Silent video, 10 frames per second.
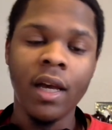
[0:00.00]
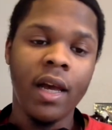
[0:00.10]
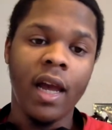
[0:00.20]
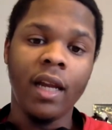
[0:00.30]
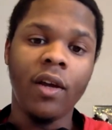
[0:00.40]

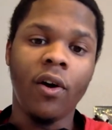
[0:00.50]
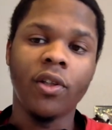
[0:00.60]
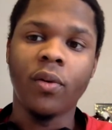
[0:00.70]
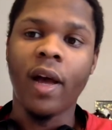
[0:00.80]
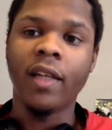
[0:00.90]
And he
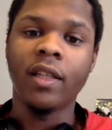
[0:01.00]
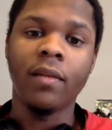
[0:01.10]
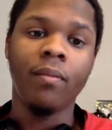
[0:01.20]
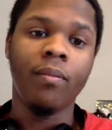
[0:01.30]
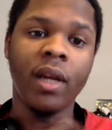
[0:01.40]
also
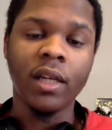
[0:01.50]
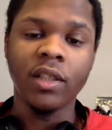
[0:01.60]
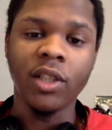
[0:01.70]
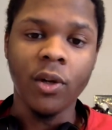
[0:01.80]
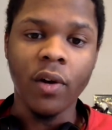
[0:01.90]
hasn't been
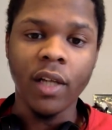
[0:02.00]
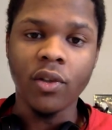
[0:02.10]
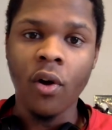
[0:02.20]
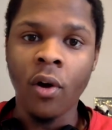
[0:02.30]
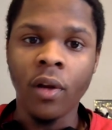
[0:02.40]
considered as a
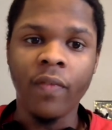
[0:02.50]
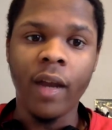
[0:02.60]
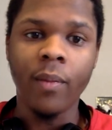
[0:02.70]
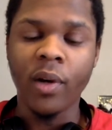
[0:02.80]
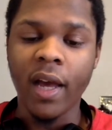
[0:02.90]
Hall of
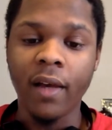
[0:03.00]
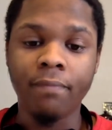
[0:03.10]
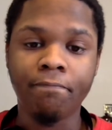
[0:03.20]
Famer yet.